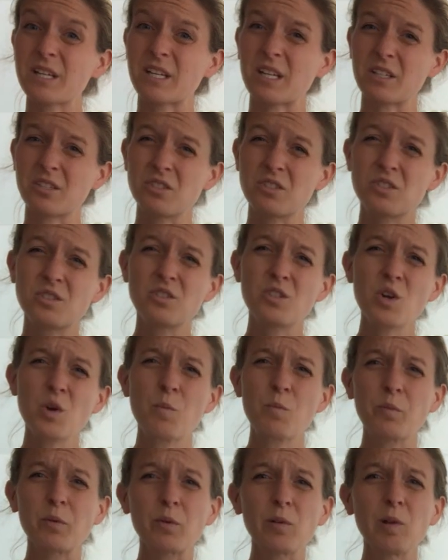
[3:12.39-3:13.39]
like a
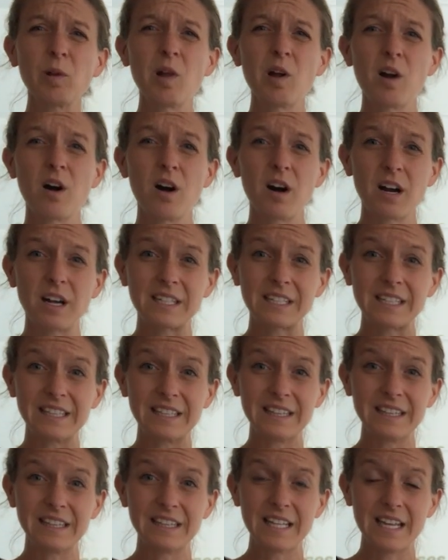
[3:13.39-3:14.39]
super long
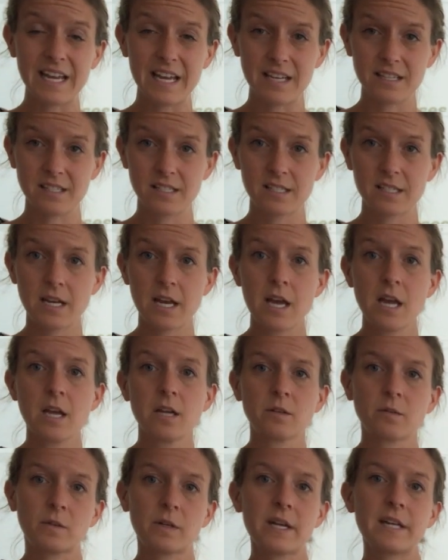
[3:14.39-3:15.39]
list,
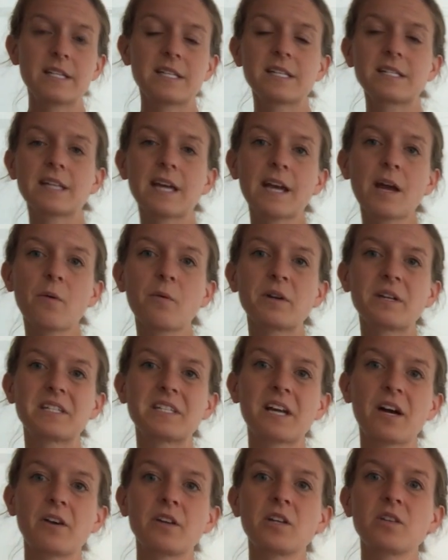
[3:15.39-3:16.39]
okay? Today I want
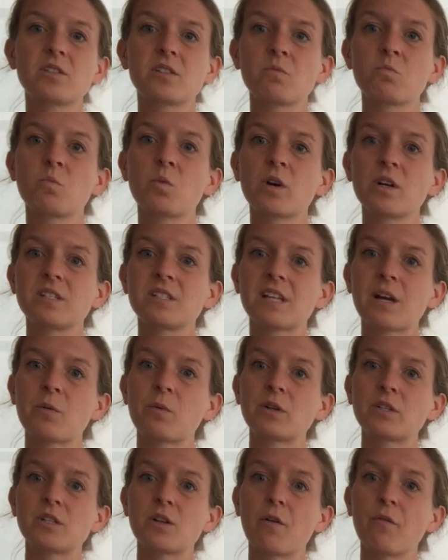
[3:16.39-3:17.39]
to tell you some words that I
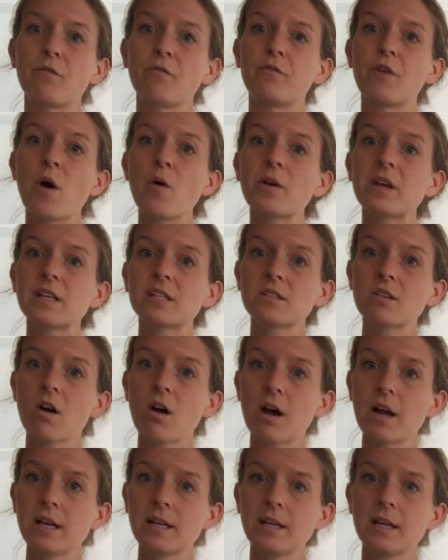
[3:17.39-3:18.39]
want you to focus
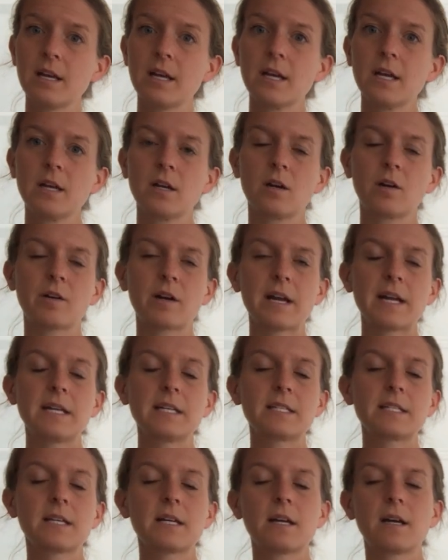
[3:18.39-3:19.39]
on, all
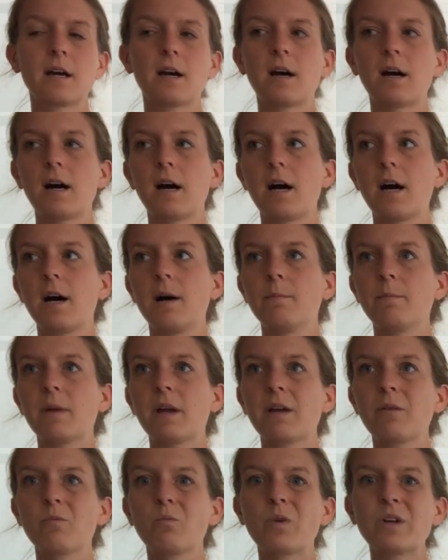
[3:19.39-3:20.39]
right?
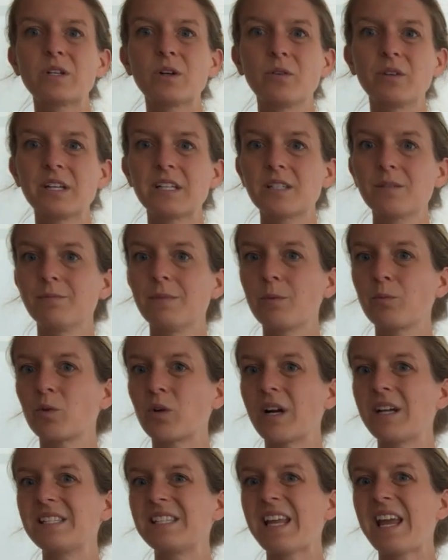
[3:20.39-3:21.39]
We don't need to
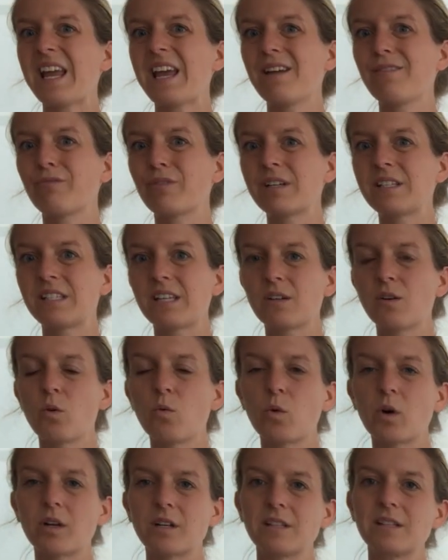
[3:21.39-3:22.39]
memorize every single
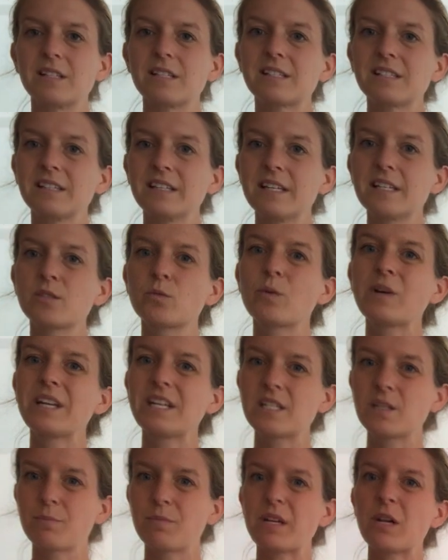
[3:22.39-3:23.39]
word in this list. We
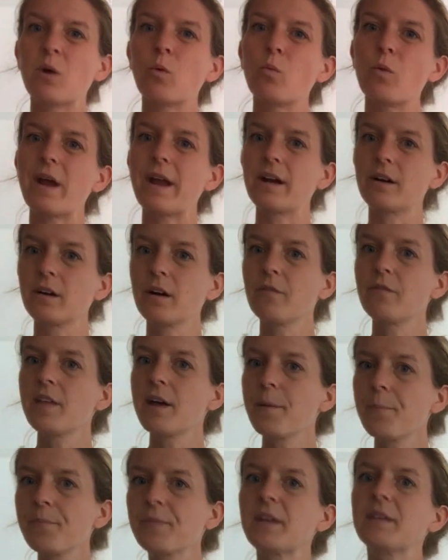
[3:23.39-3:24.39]
need to be aware of
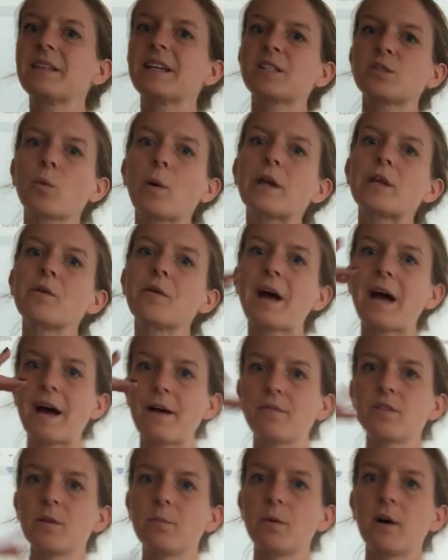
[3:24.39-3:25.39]
them, and that's why you
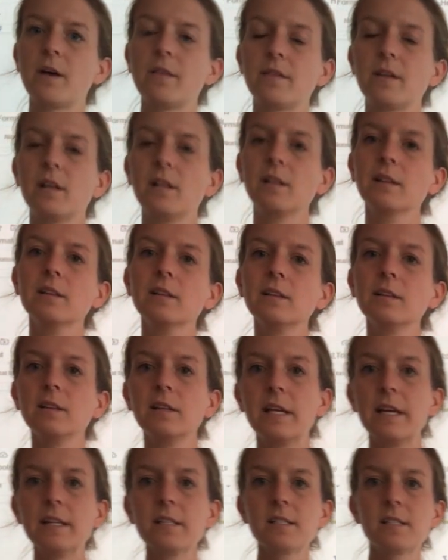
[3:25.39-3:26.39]
have them on the
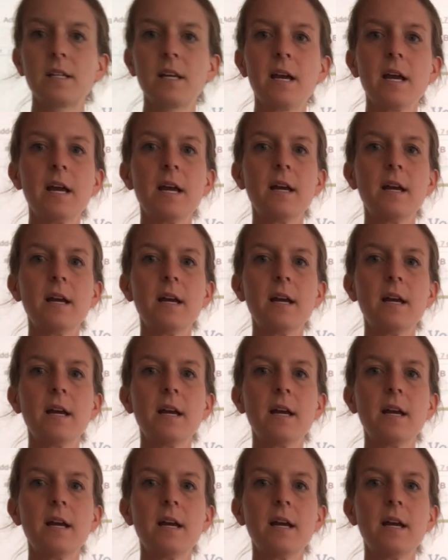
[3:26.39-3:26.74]
list.